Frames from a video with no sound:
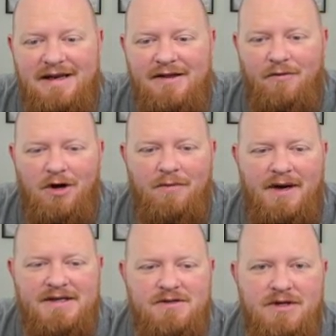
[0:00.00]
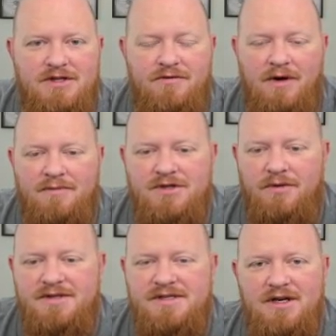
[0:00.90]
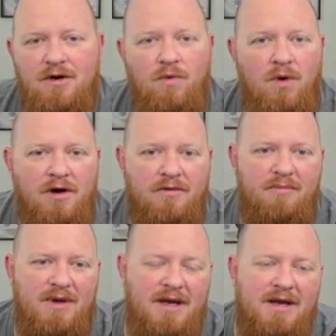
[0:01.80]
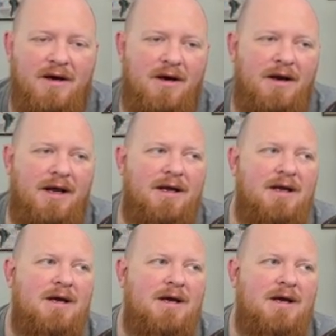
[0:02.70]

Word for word: on the realm that I switched from. So it's still worth being on a